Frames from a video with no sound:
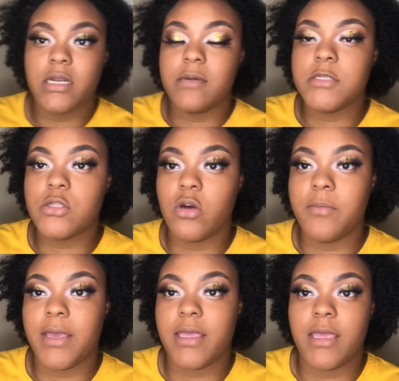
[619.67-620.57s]
I'm just going
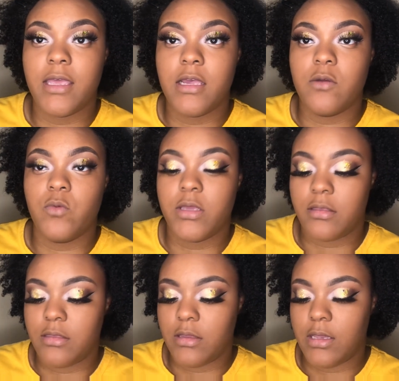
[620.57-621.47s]
back in with
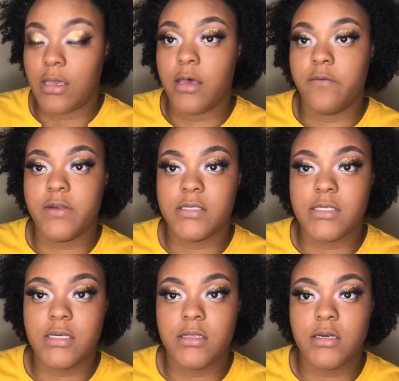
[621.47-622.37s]
the e.l.f.
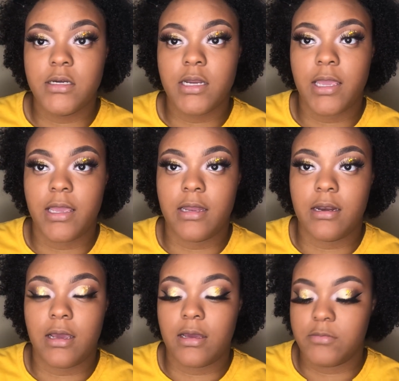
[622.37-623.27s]
concealer, and
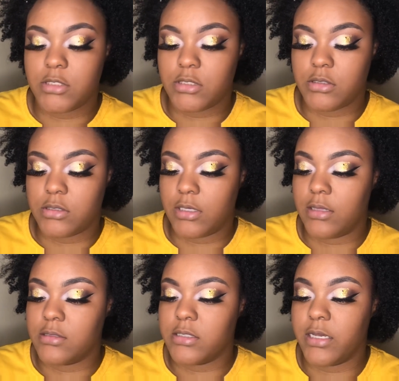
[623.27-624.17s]
I'm just using it in
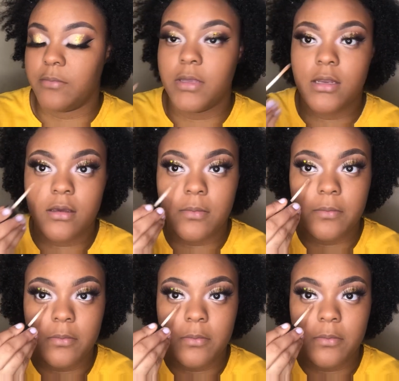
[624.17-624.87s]
the shade medium.